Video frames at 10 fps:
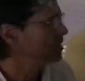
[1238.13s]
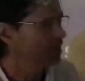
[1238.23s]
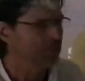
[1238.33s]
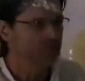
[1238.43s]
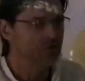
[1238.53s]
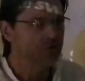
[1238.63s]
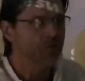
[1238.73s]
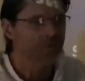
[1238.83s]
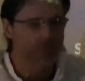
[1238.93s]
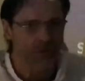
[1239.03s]
And so you've
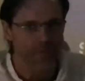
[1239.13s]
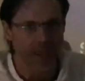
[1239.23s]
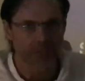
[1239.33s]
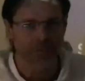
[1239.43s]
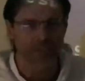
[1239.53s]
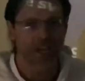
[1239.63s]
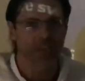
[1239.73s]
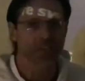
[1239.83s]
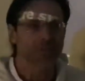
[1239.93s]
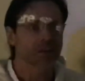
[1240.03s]
heard of the term
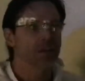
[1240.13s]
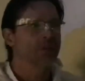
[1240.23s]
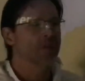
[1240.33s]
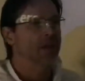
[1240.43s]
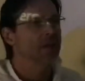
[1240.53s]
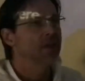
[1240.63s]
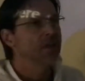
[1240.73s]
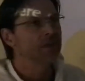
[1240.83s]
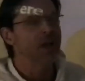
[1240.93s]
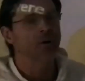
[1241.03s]
elephantitis. Okay?
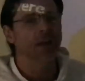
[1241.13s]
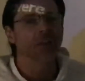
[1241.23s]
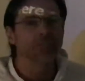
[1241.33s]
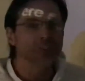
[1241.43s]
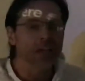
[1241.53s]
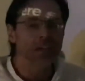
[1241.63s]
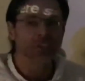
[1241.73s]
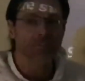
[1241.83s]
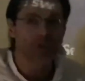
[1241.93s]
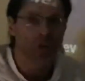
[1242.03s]
Now, elephantitis
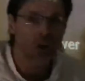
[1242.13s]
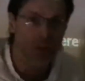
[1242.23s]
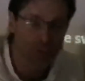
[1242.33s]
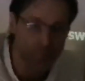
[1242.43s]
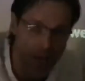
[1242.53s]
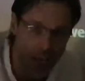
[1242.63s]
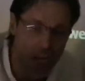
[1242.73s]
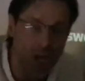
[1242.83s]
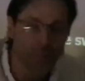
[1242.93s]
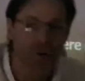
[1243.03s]
can be caused by a
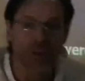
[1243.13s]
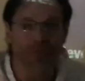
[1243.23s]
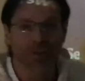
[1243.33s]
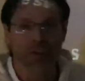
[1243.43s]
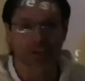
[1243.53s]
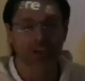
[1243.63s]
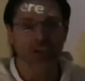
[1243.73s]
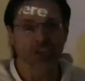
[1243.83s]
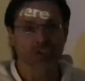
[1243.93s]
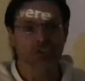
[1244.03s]
number of different other
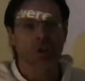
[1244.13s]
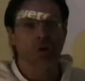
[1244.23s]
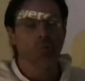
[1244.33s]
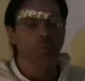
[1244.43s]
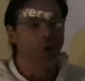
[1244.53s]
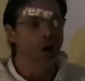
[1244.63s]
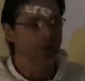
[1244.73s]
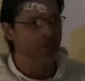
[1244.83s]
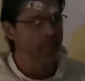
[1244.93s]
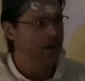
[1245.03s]
conditions. One
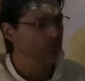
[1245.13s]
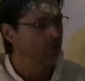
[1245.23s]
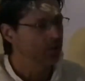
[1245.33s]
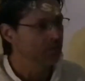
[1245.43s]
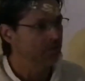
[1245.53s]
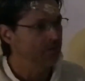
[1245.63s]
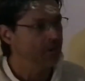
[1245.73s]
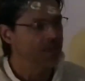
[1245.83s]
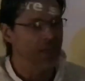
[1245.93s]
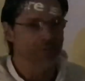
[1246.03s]
of the main ones of
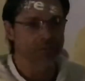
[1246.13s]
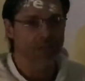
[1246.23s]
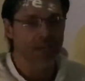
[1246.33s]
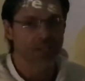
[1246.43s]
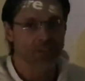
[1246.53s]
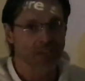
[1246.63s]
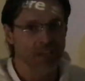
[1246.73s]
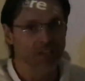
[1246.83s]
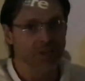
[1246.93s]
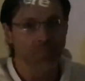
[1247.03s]
getting elephantitis
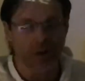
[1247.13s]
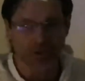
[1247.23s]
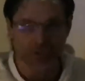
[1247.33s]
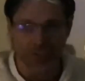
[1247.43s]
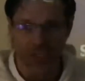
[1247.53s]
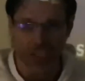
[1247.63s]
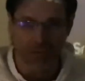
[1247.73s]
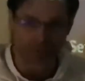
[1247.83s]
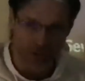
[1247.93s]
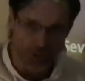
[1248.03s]
is a parasitic
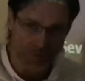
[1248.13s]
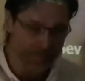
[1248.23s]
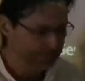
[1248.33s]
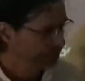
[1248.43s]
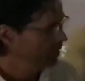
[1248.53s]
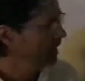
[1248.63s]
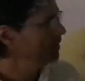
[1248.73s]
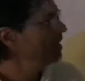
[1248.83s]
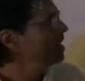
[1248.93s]
infection. Okay?